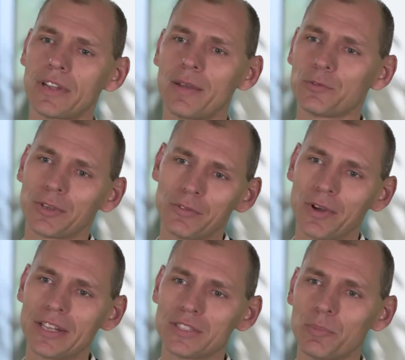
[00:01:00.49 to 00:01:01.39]
of times we can
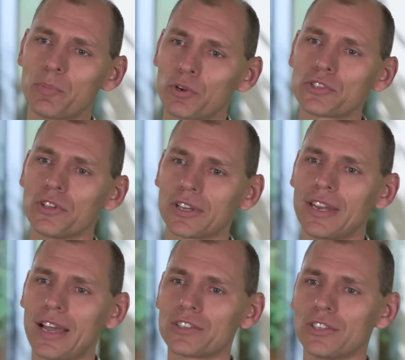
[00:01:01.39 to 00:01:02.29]
find some personal
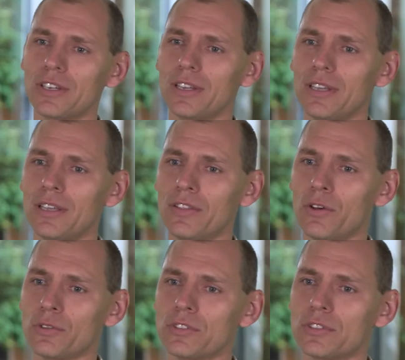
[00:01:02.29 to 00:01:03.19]
connection in
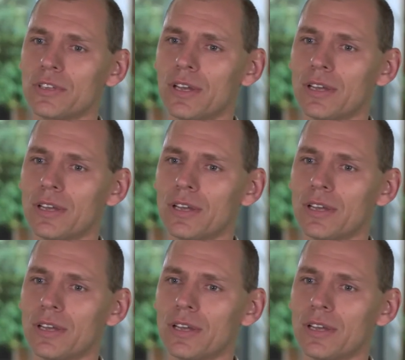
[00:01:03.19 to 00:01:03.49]
those